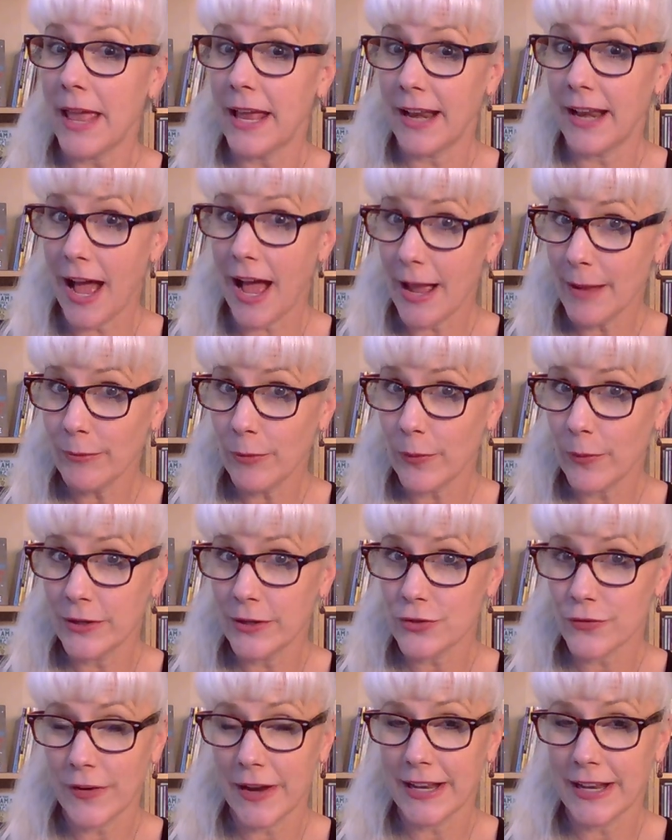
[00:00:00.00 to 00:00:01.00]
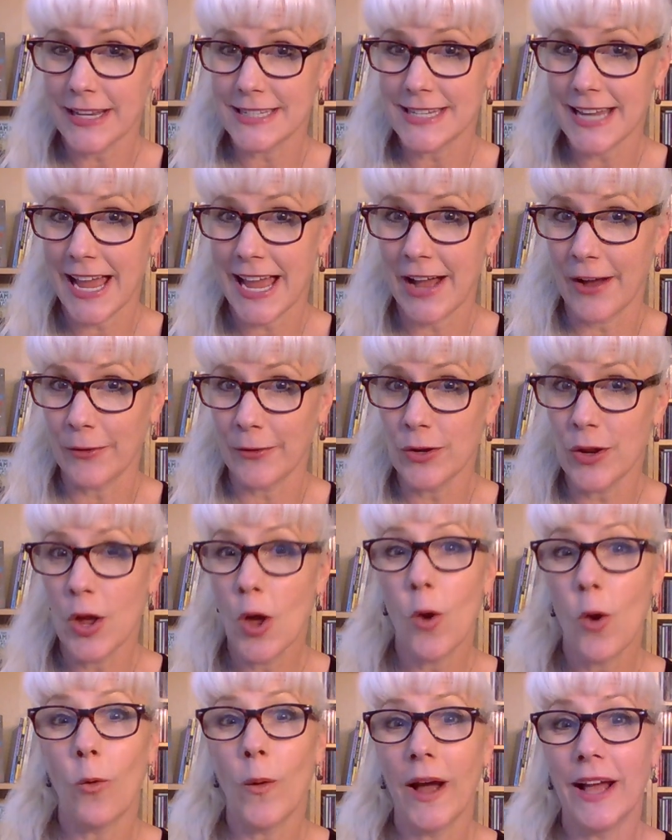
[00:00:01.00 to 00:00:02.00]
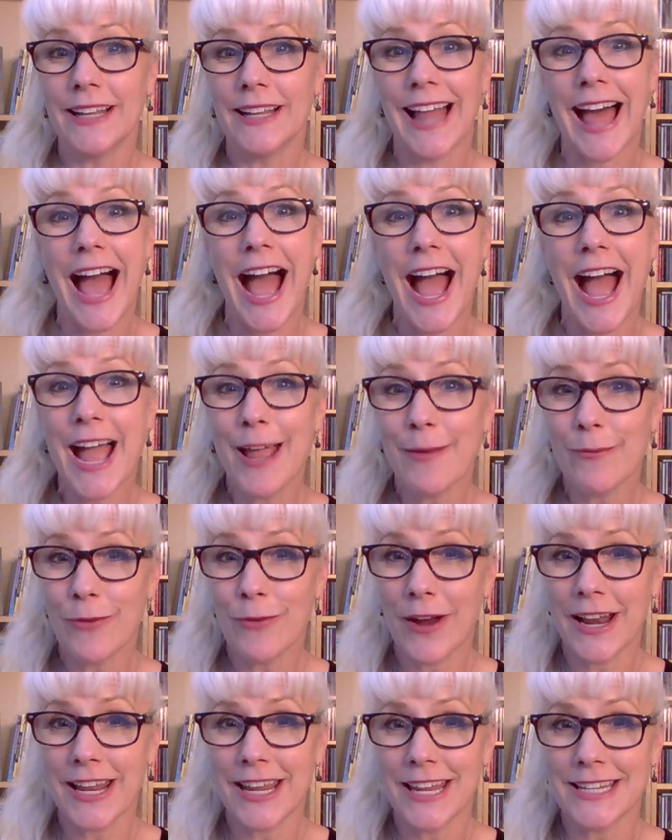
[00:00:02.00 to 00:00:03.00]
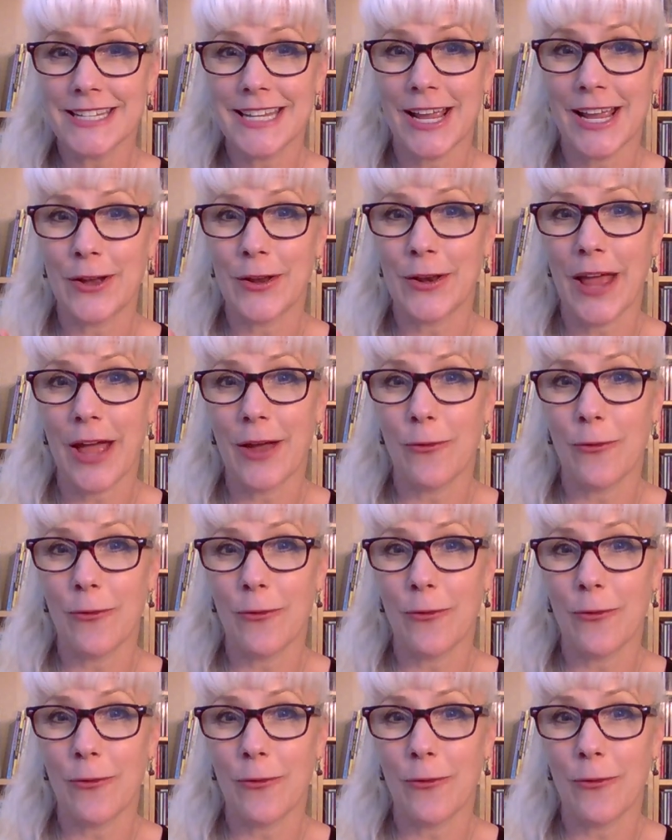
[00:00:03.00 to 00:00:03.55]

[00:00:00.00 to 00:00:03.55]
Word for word: and I'm going to write it down while I'm writing it down,